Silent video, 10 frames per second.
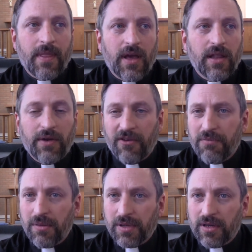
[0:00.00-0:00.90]
allowed to have
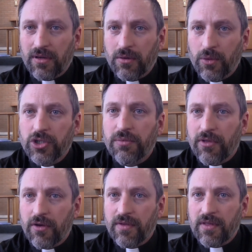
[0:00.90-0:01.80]
public worship
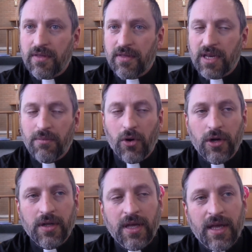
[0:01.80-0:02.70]
services anymore.